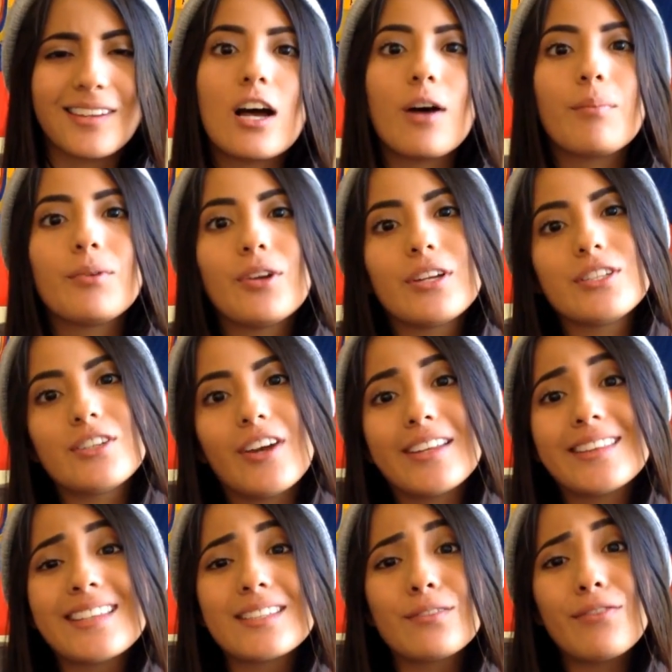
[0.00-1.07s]
Hope you
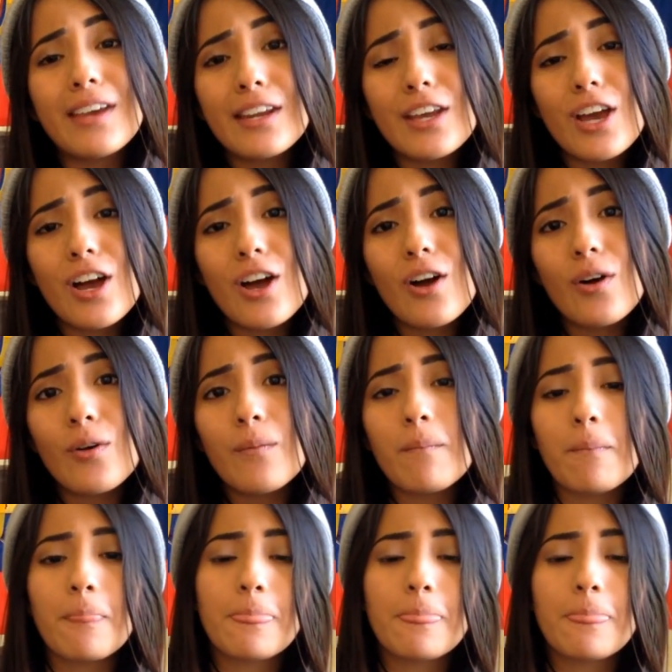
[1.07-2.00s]
enjoyed this video.